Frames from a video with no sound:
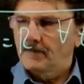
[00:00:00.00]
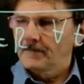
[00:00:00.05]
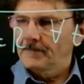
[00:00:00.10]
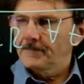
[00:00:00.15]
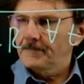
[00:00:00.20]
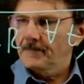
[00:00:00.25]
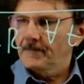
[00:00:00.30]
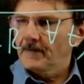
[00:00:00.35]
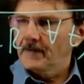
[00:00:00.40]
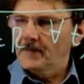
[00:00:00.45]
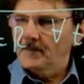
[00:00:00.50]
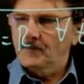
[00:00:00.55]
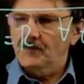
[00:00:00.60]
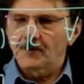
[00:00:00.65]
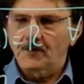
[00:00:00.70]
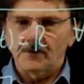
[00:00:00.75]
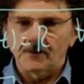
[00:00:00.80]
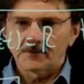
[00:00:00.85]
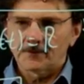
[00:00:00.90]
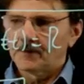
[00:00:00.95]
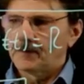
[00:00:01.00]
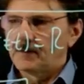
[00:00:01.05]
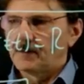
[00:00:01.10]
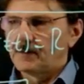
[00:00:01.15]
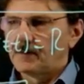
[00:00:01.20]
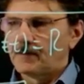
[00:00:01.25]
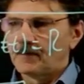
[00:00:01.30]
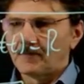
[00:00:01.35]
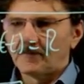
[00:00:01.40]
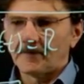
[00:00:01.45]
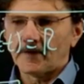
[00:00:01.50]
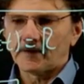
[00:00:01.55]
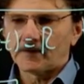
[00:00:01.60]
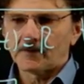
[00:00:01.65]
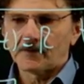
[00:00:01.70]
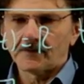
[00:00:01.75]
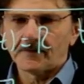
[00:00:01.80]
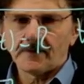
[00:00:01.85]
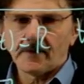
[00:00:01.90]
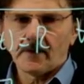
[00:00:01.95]
So M naught
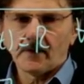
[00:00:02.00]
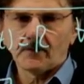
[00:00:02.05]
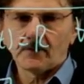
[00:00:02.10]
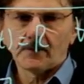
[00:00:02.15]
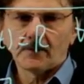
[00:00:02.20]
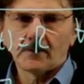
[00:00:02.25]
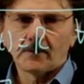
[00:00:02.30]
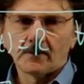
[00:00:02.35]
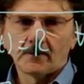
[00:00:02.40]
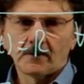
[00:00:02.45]
factors out